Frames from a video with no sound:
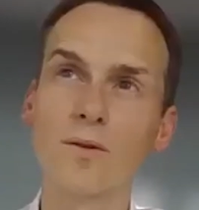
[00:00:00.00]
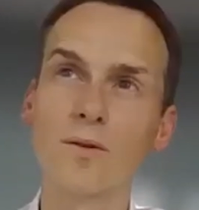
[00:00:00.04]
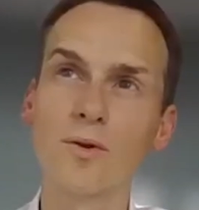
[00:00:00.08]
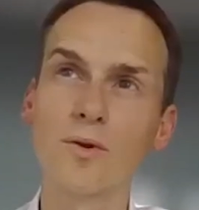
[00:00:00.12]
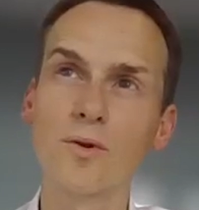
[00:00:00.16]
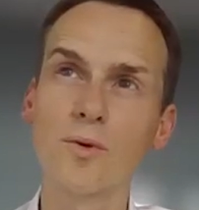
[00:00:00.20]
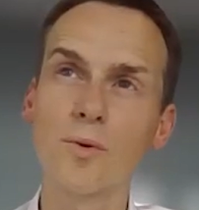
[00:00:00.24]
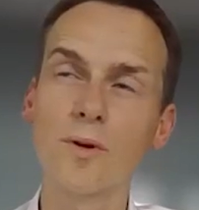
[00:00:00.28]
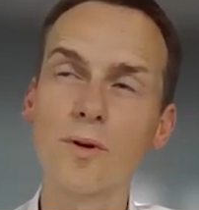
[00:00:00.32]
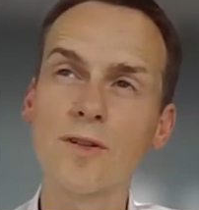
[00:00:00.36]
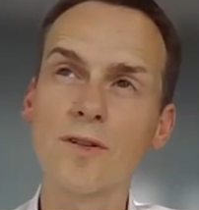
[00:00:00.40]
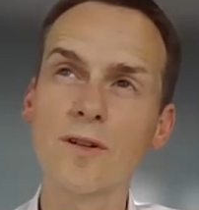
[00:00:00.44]

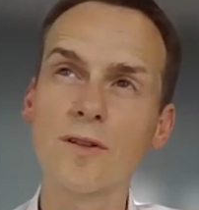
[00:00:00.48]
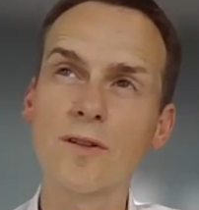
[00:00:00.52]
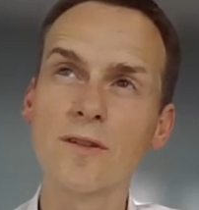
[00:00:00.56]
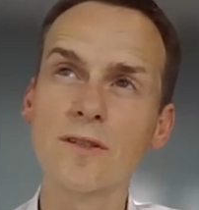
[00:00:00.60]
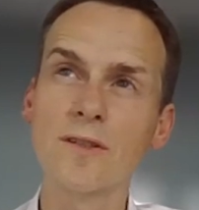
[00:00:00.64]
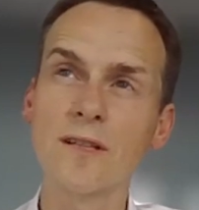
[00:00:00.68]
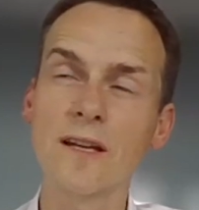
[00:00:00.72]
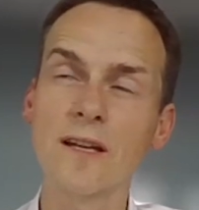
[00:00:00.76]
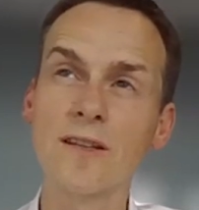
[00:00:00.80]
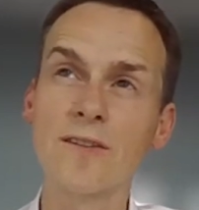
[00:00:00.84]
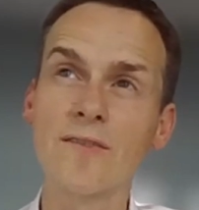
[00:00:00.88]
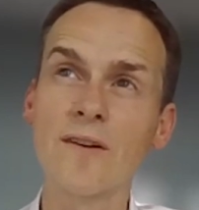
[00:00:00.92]
good
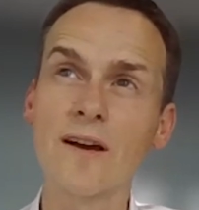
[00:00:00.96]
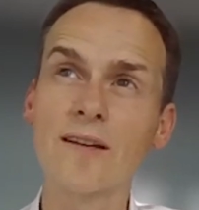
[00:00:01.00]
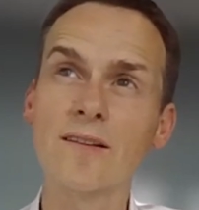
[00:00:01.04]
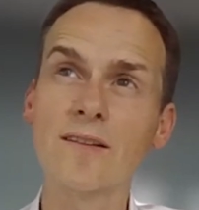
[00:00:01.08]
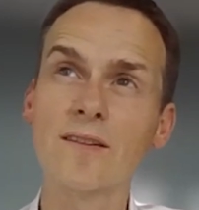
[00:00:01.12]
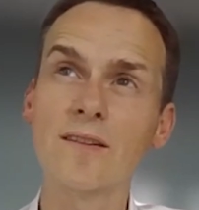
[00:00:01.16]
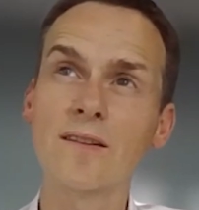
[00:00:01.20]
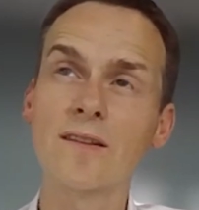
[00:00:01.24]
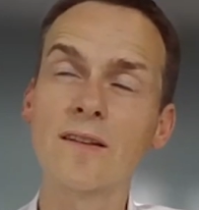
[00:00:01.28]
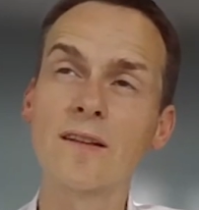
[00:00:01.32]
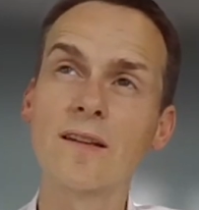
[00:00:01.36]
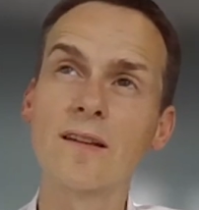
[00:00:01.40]
question, Insha. In
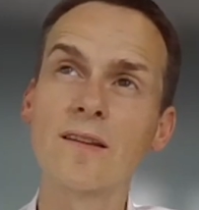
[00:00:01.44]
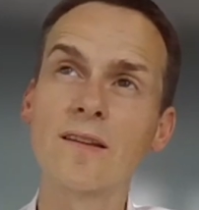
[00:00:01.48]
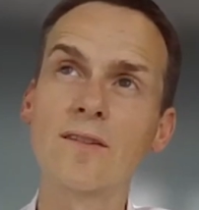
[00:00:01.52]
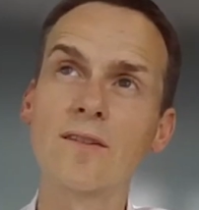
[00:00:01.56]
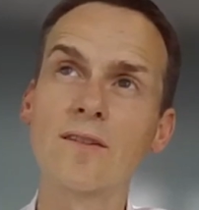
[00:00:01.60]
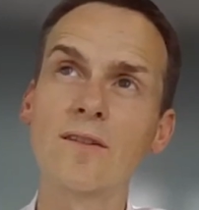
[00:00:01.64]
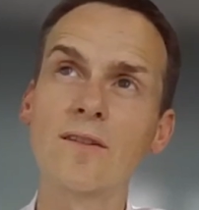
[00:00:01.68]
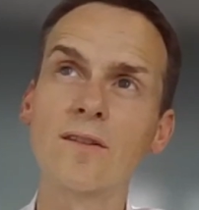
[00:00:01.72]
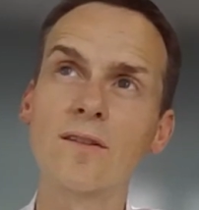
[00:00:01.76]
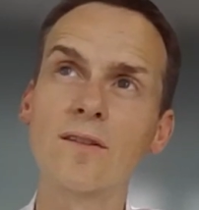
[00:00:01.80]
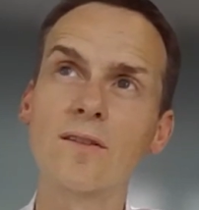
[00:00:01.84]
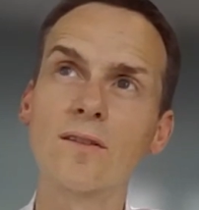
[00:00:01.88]
fact,
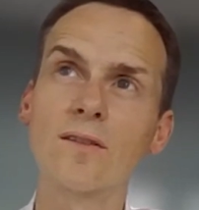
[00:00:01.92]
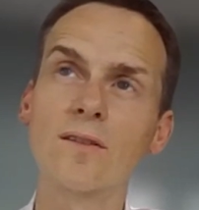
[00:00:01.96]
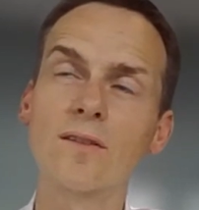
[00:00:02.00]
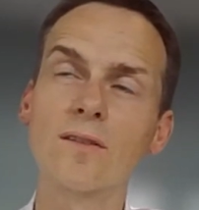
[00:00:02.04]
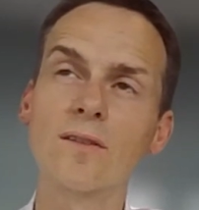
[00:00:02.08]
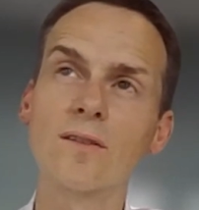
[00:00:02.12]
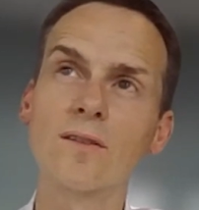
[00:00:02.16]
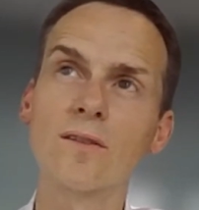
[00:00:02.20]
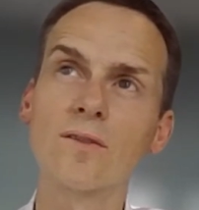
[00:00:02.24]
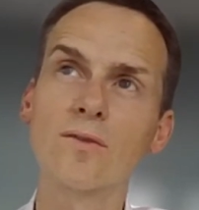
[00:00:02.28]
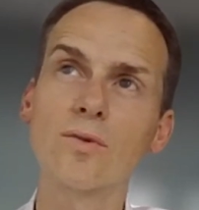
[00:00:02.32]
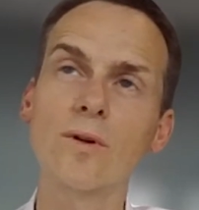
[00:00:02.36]
it's a
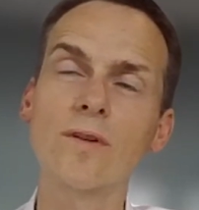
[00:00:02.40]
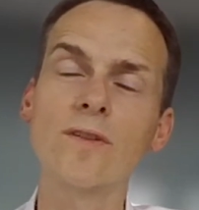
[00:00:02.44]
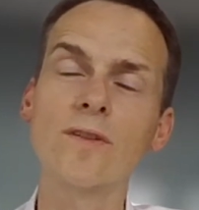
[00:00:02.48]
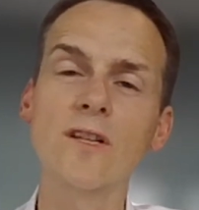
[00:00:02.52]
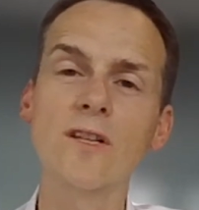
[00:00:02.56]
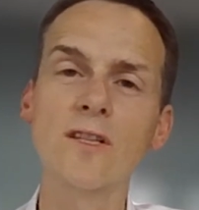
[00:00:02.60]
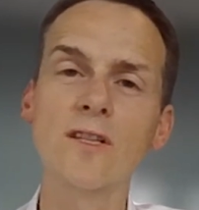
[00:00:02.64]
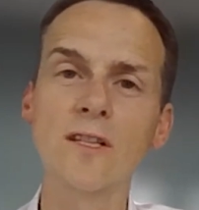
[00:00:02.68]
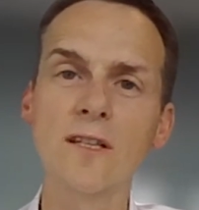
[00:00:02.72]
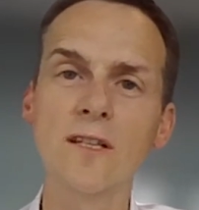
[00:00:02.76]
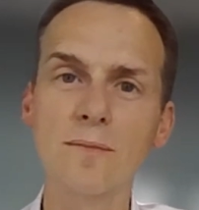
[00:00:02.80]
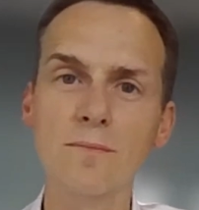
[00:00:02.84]

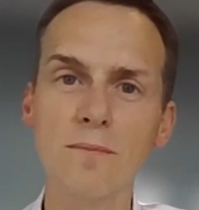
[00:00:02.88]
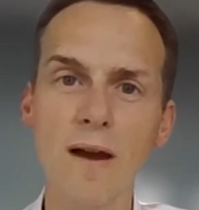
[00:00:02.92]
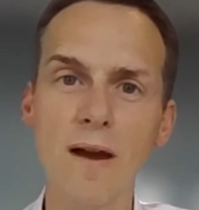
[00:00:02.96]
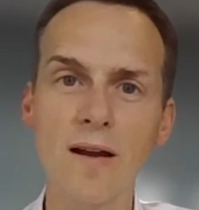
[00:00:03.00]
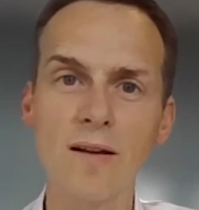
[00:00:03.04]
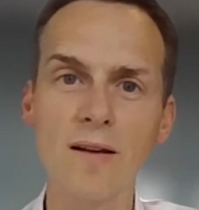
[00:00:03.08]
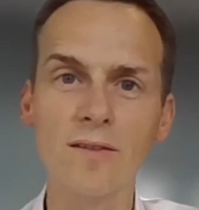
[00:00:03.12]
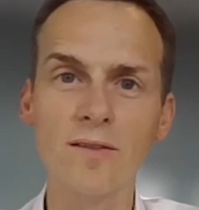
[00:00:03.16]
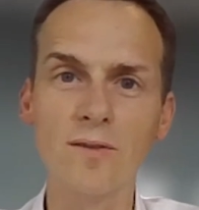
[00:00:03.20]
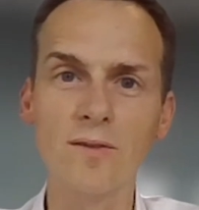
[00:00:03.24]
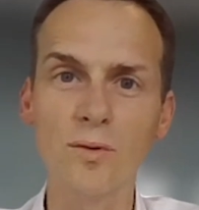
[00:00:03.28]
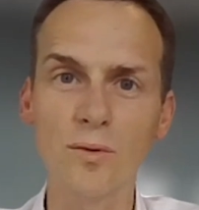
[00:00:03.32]
strategic
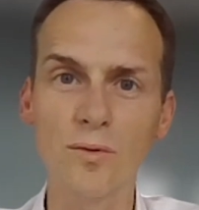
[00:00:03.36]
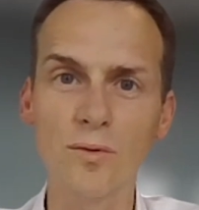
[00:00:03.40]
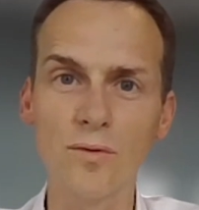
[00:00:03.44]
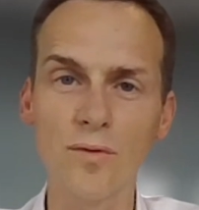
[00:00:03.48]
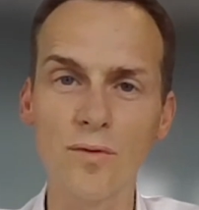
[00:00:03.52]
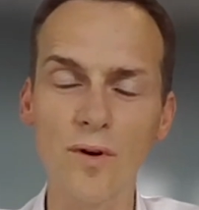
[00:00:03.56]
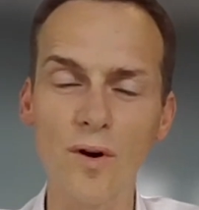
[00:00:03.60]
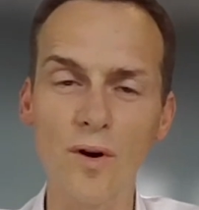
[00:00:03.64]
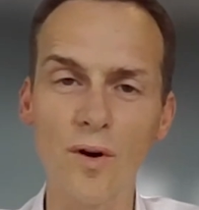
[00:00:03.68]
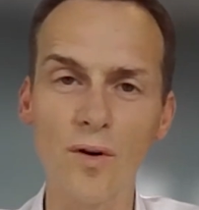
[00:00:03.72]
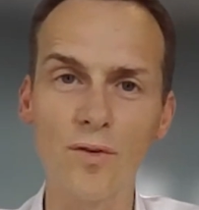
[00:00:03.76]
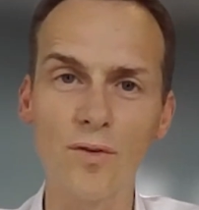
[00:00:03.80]
milestone
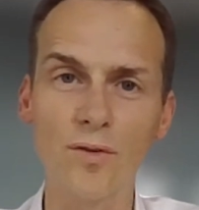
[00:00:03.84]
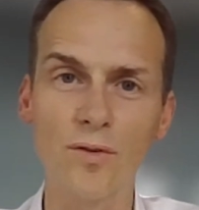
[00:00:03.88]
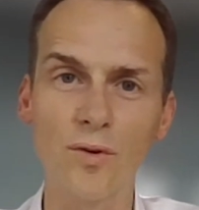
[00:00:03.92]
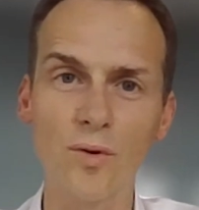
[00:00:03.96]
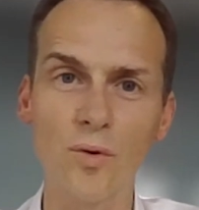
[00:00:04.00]
for us.